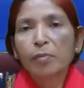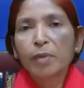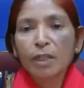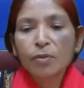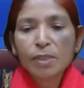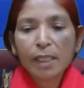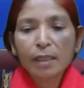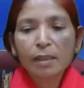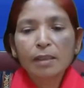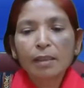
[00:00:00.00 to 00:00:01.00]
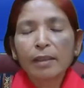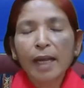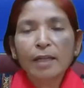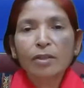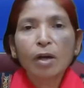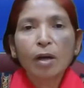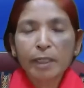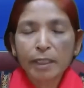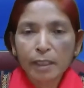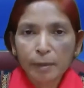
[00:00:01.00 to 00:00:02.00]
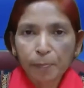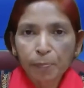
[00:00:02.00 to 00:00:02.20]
producing that commodity.